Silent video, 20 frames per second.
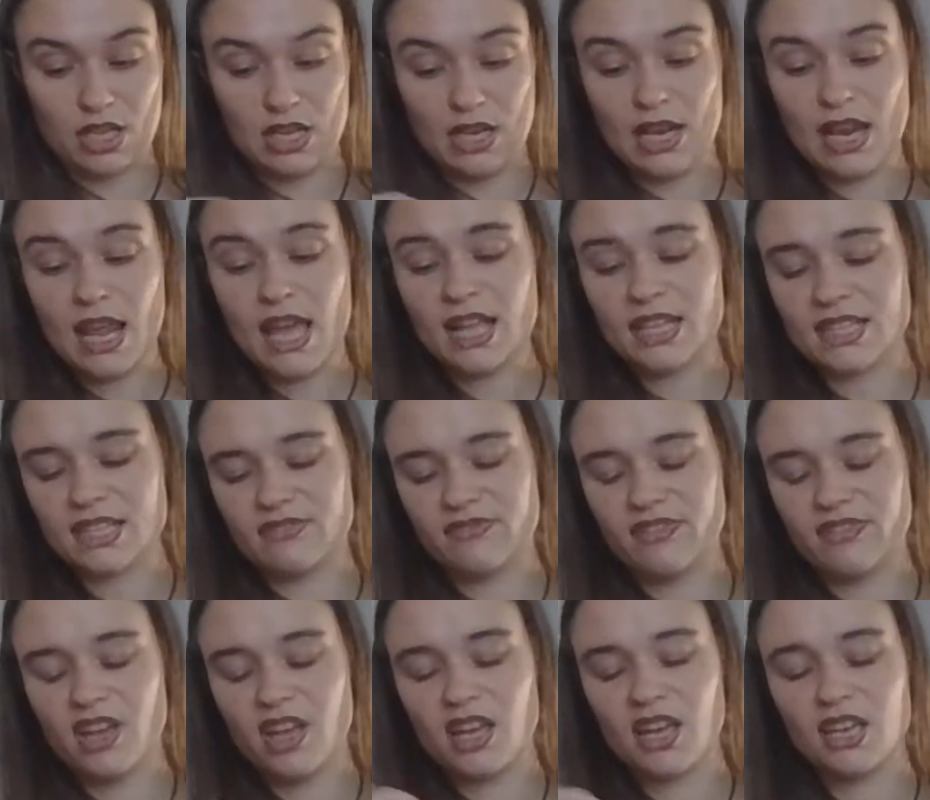Let's
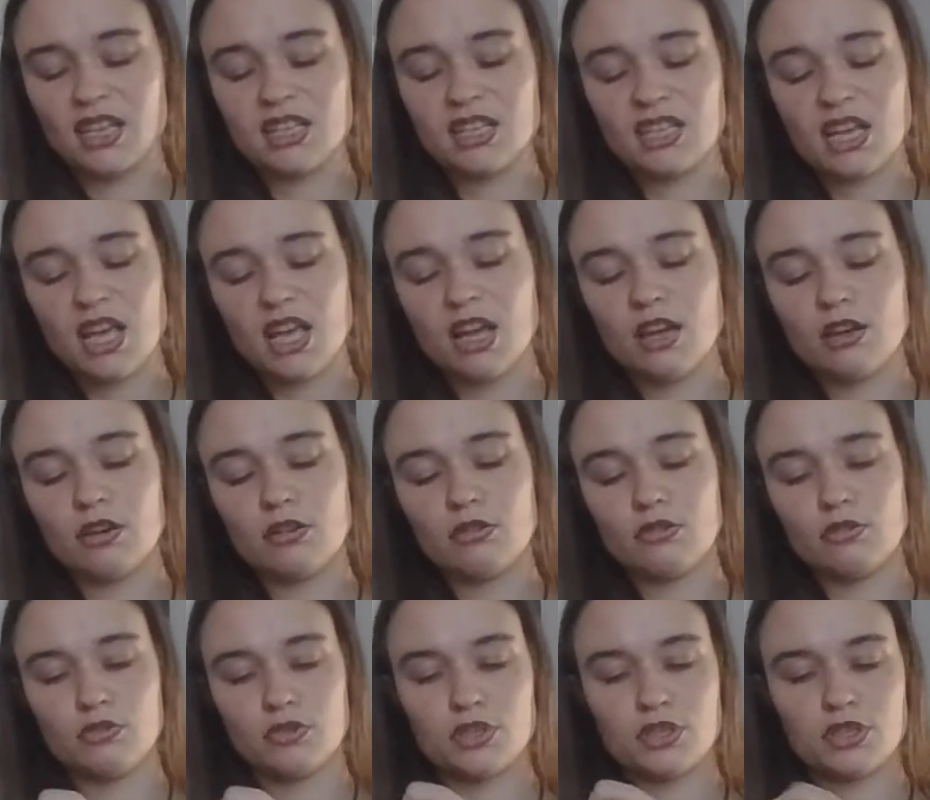find
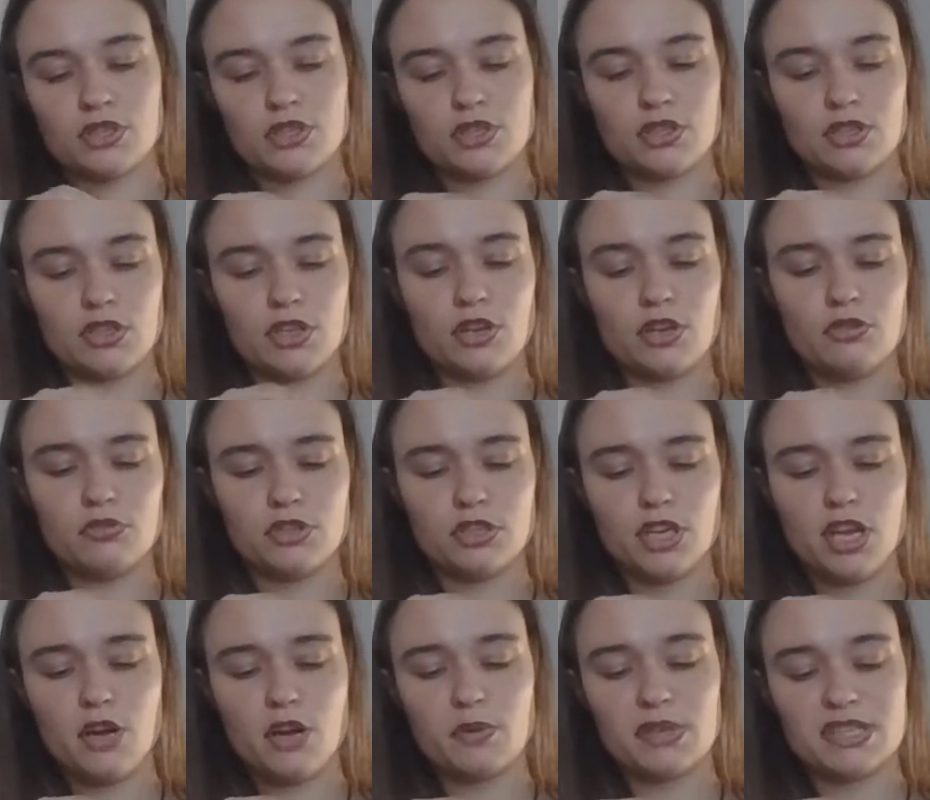out. Oh
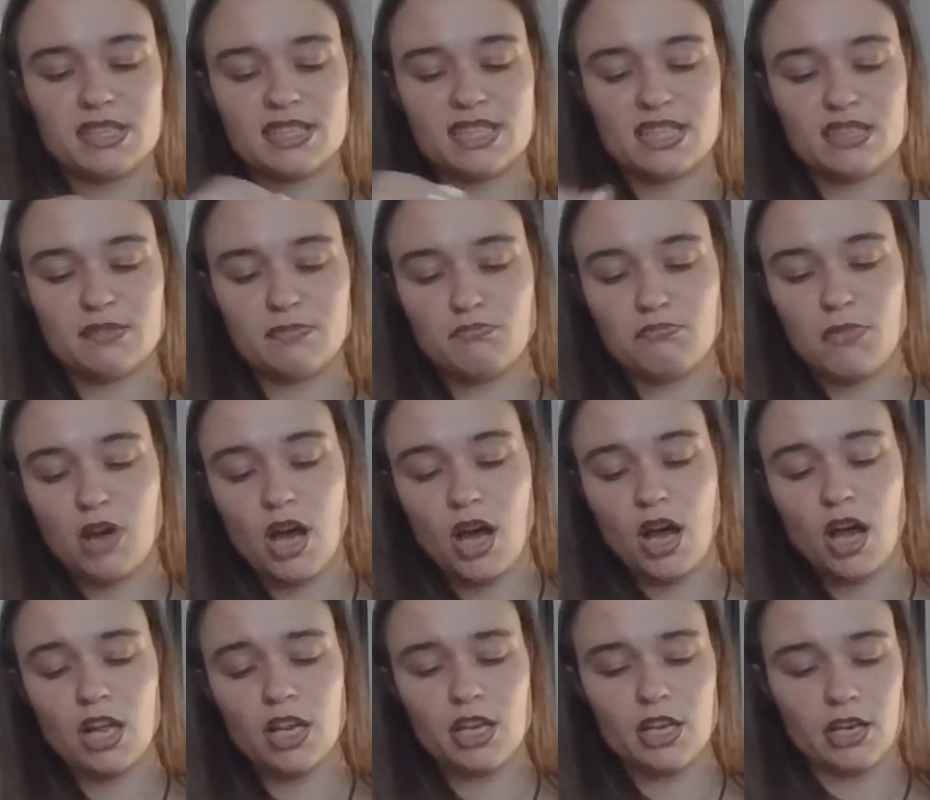no, it's
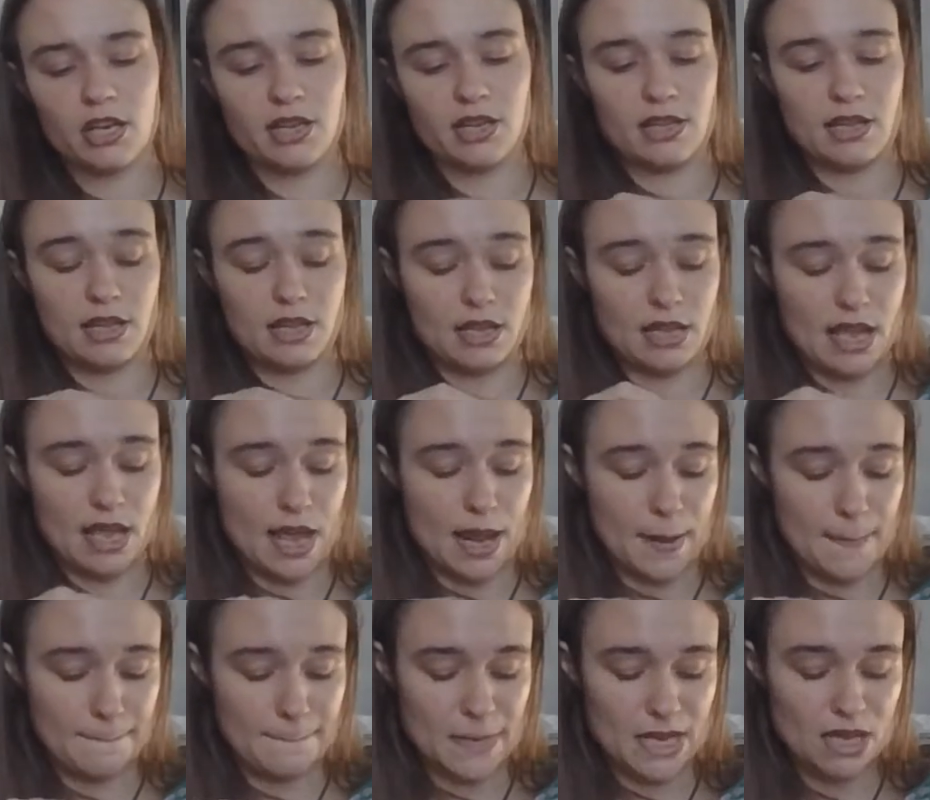smaller than
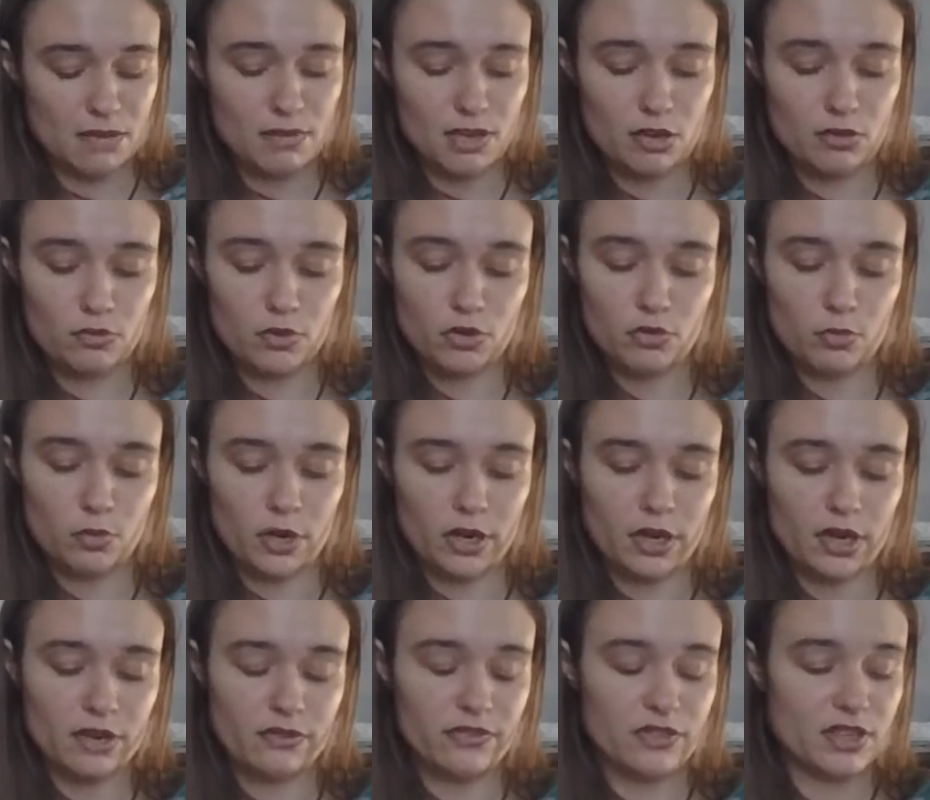that. Maybe it will
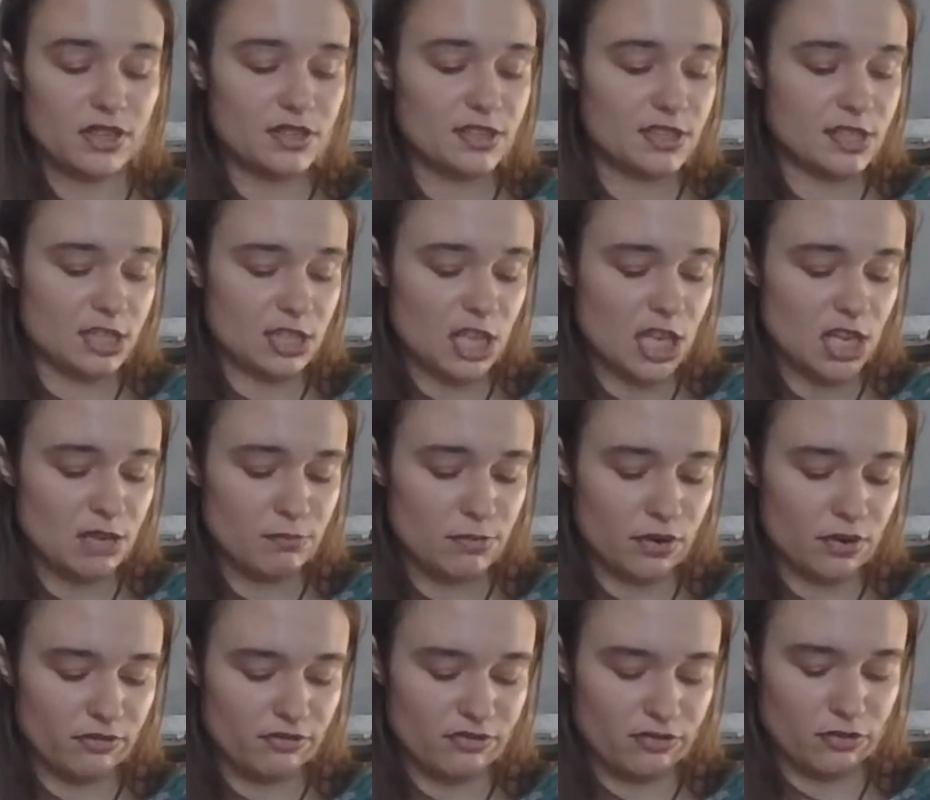work for the
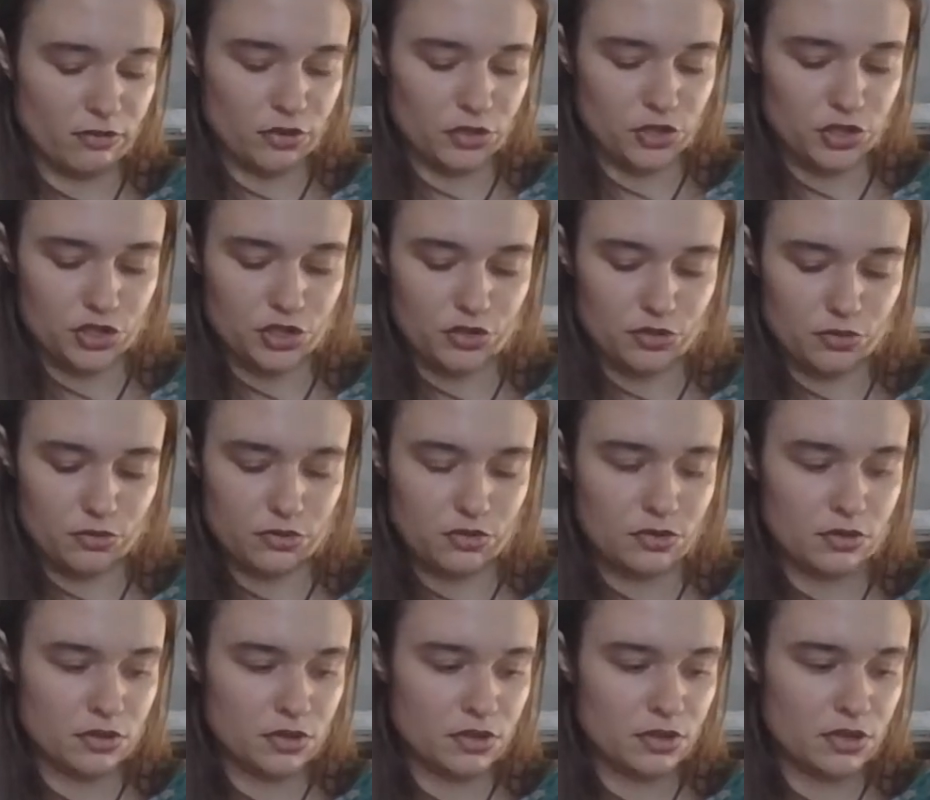Saber Forge.
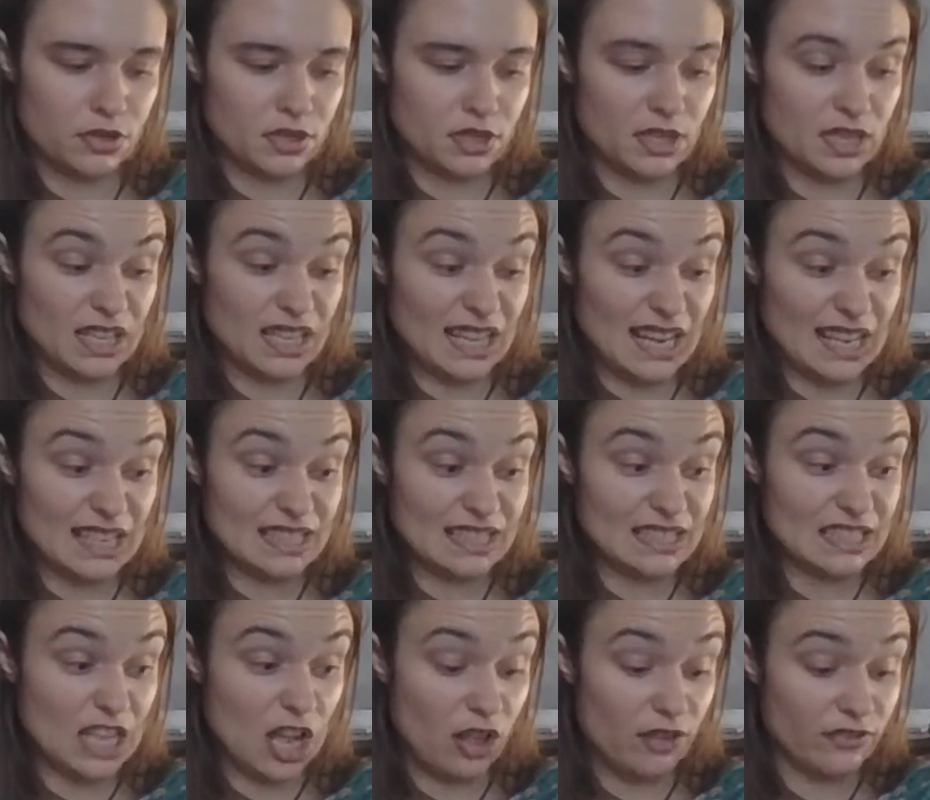Can I
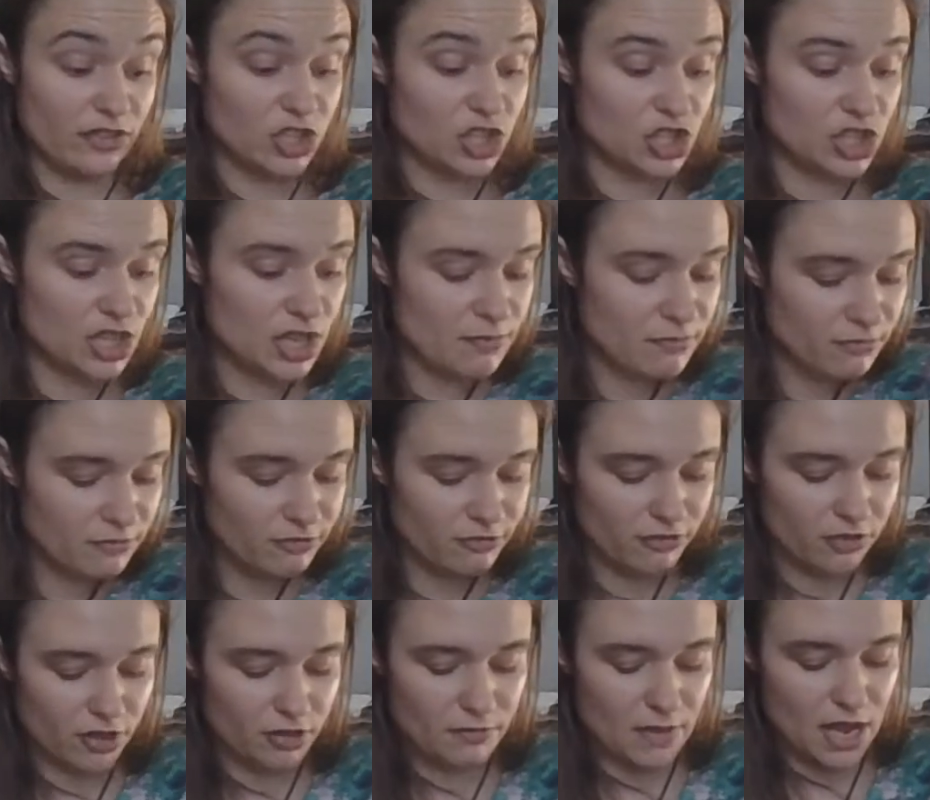salvage them
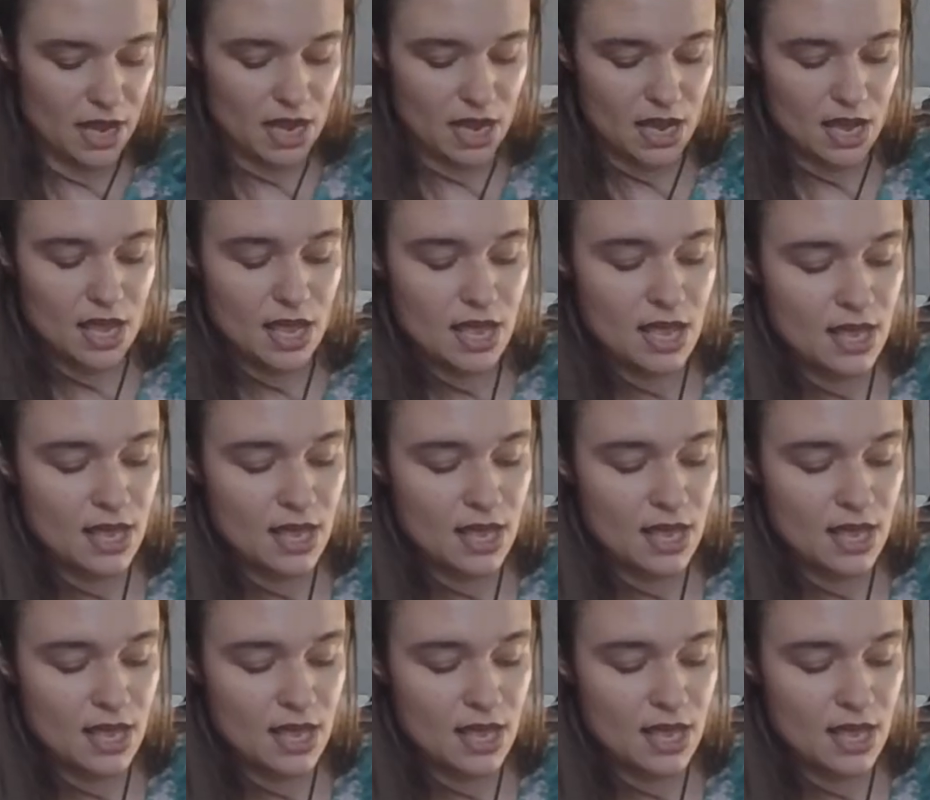for my